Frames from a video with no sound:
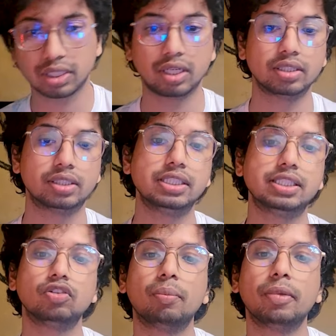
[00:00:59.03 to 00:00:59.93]
This is a
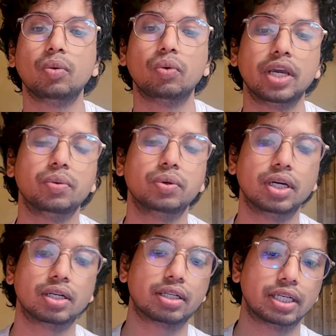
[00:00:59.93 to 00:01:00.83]
normal way we are
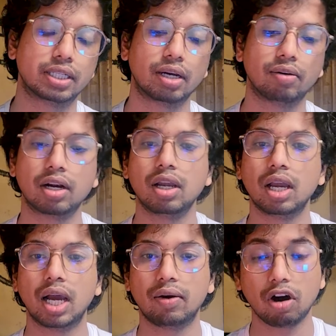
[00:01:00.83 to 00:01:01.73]
create our
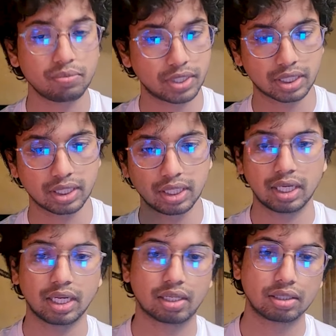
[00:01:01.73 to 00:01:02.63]
object,
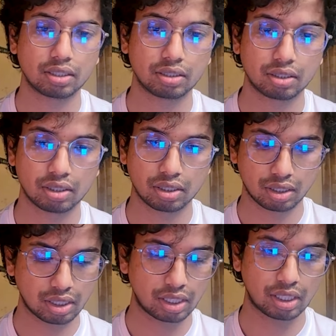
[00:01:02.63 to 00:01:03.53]
and
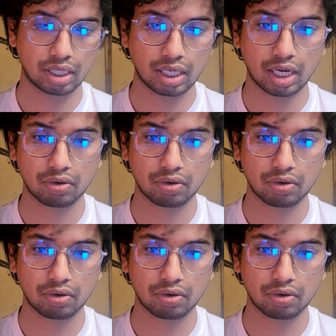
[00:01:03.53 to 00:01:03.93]
how we